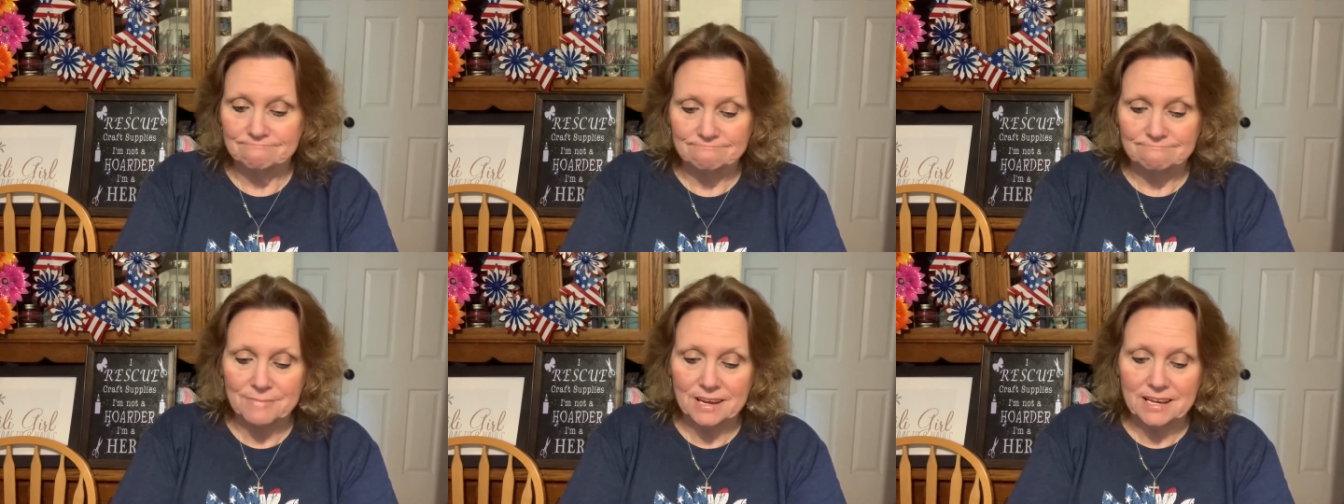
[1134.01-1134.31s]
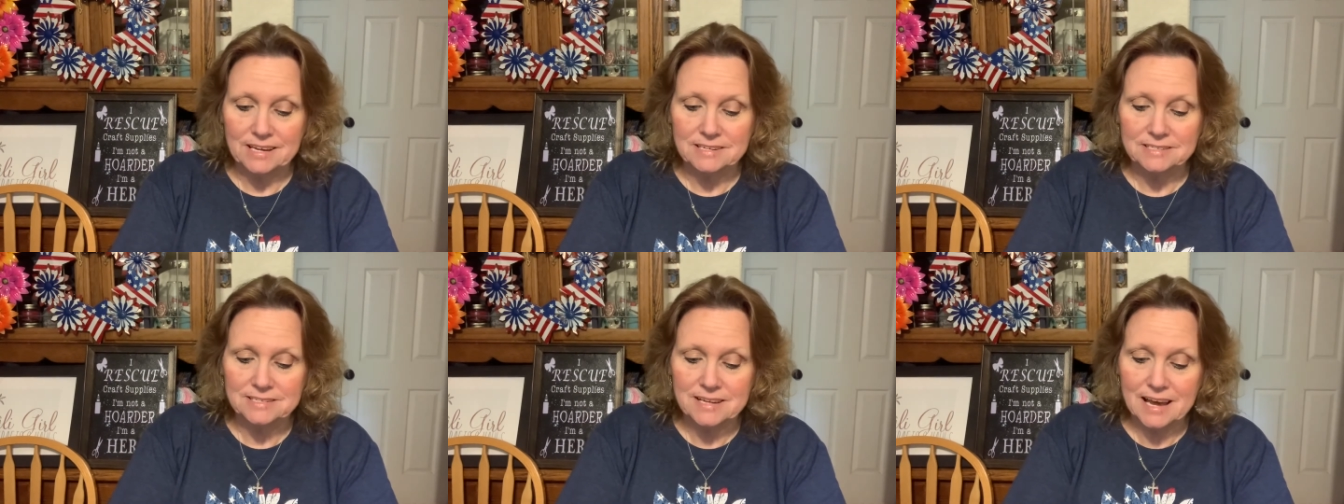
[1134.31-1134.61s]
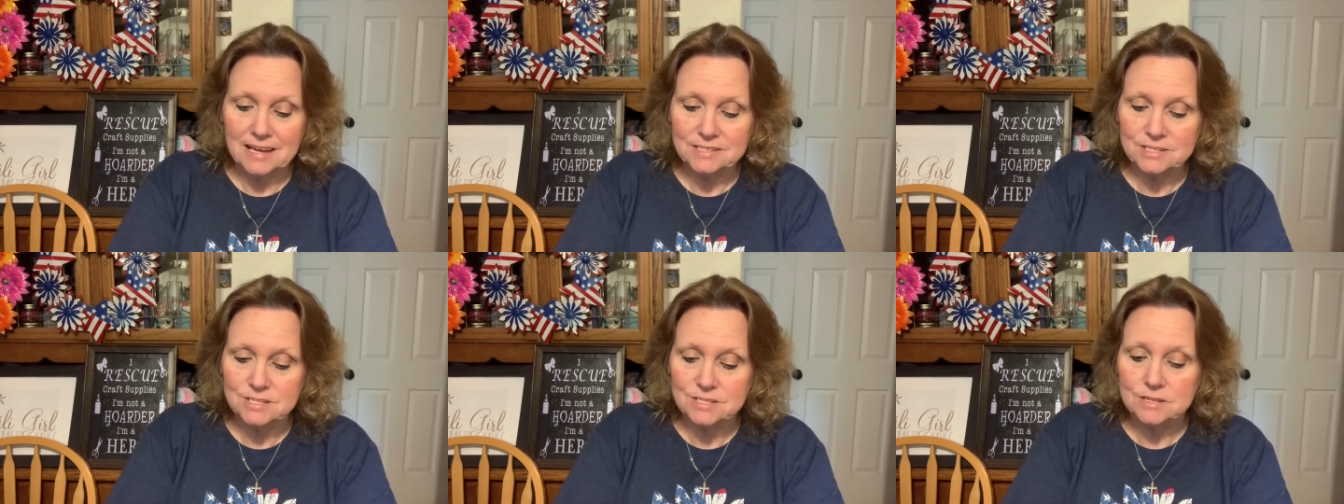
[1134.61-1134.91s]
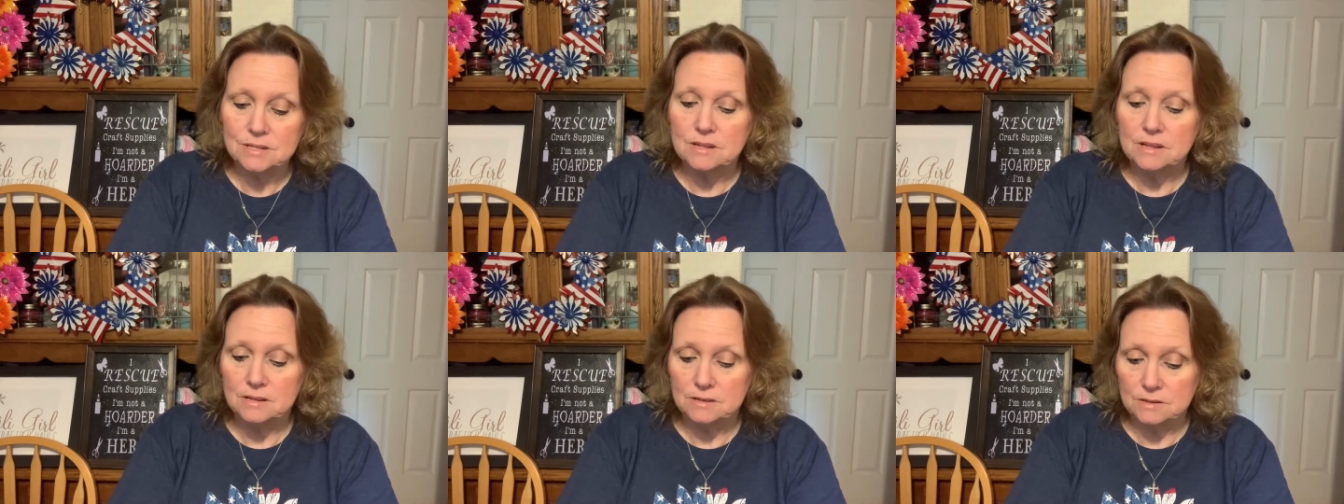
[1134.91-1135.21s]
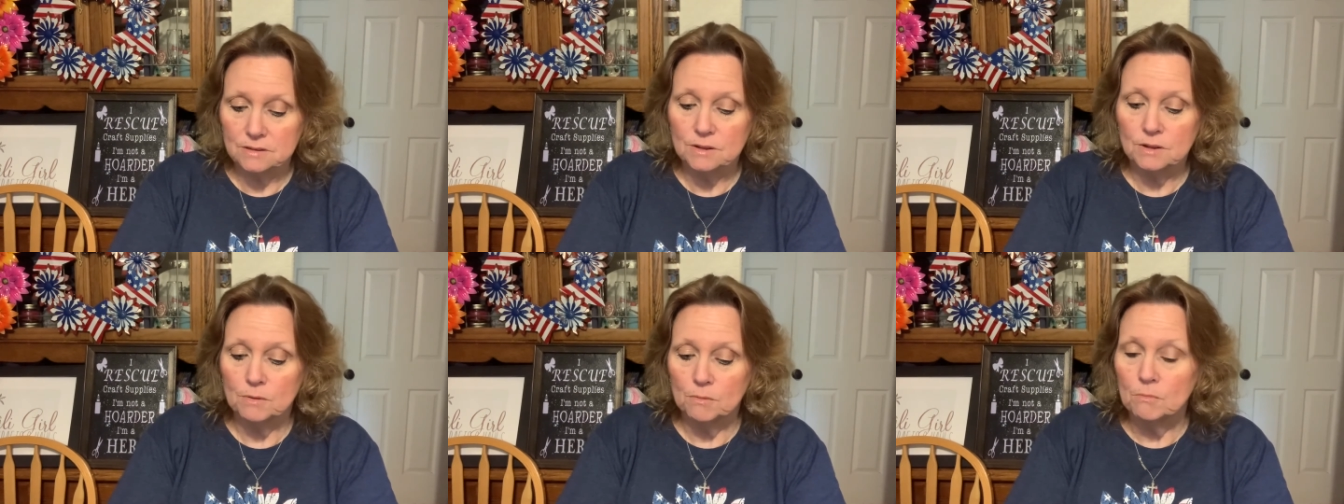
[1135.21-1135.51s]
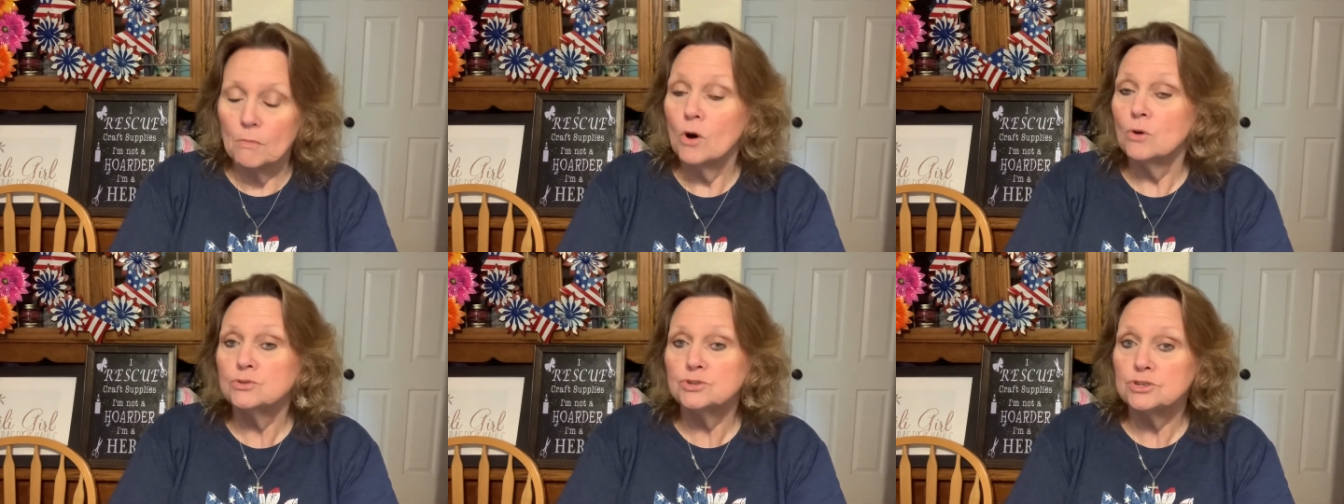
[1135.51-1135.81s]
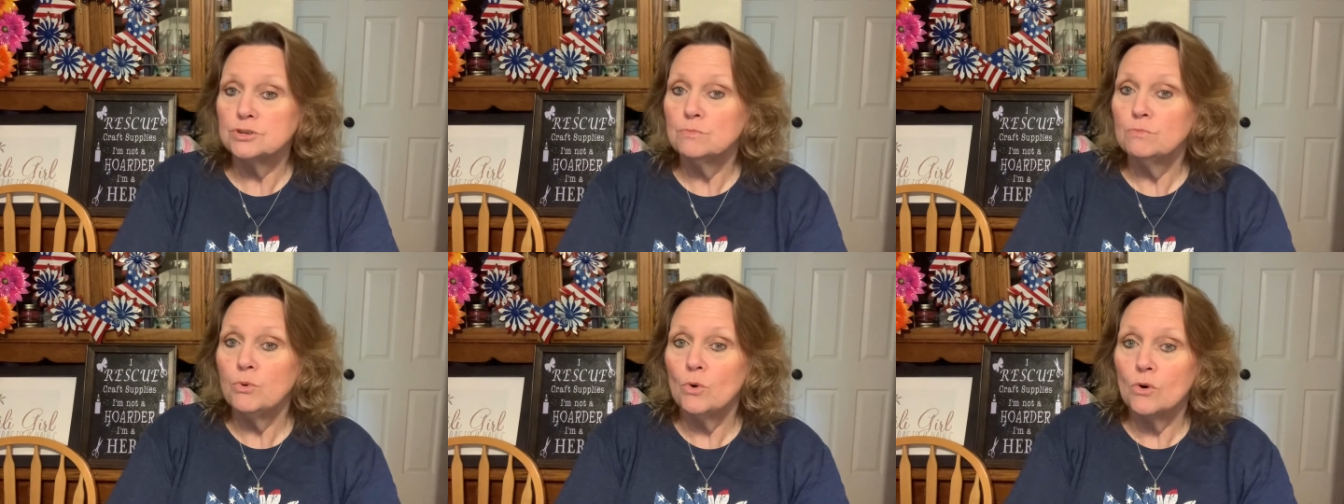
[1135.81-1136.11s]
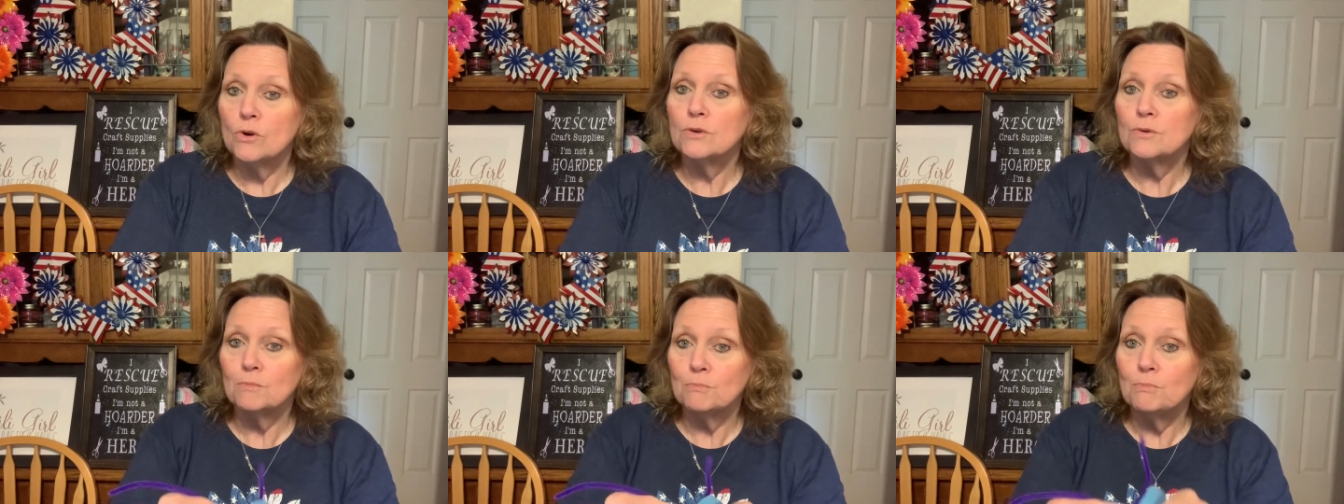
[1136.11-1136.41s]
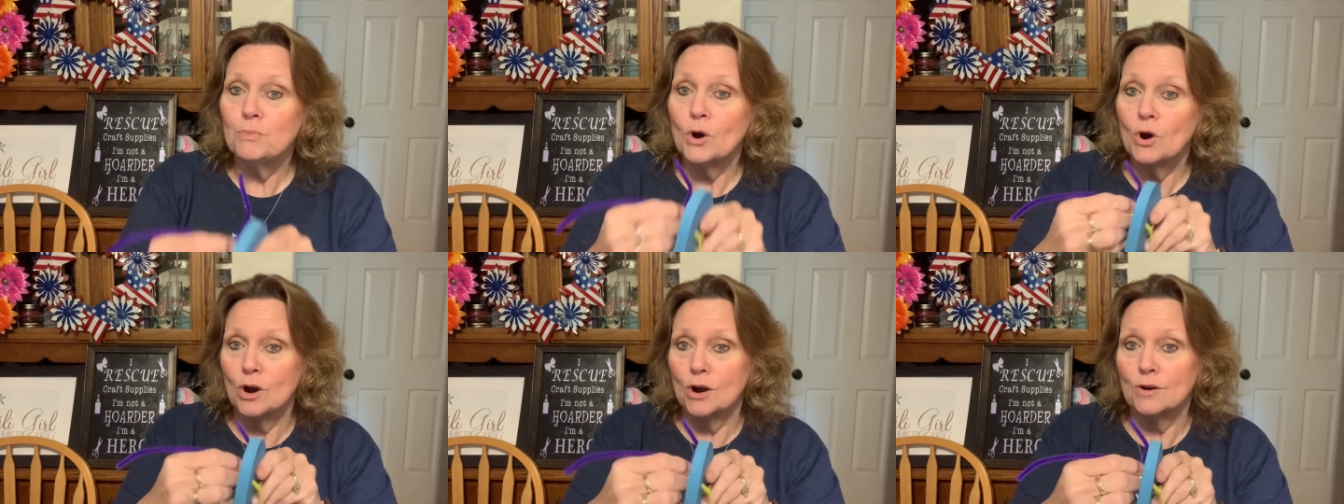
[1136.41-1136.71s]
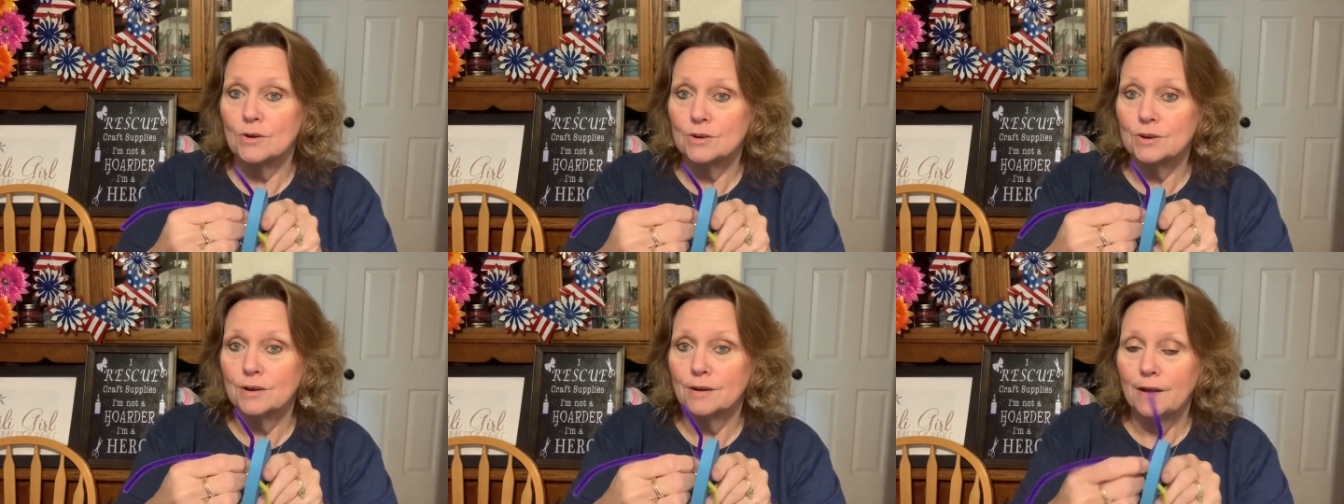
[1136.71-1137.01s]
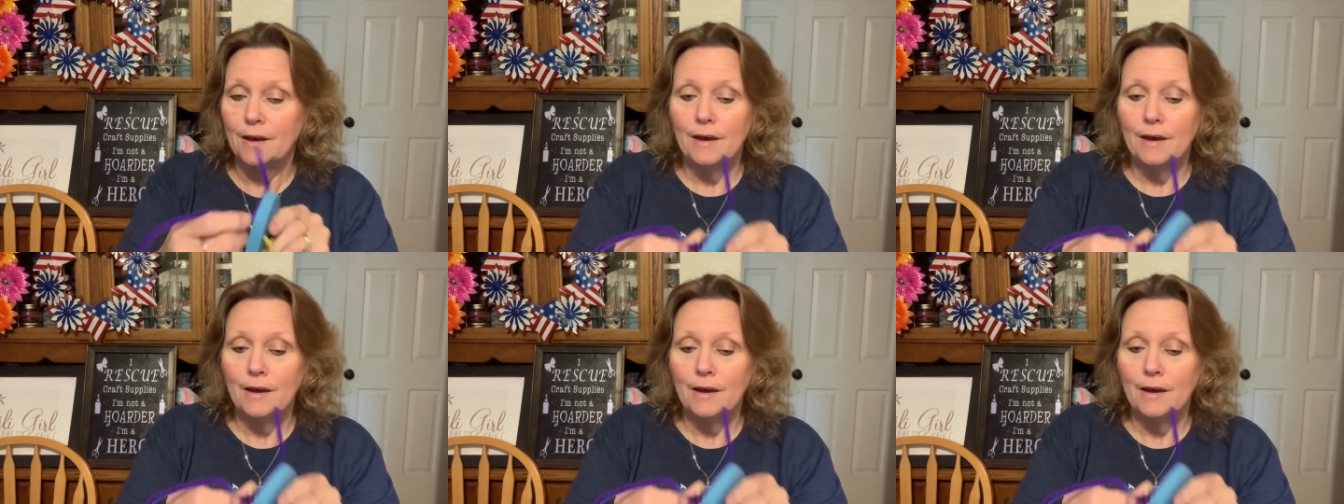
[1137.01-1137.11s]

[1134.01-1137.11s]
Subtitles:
because that's the most important part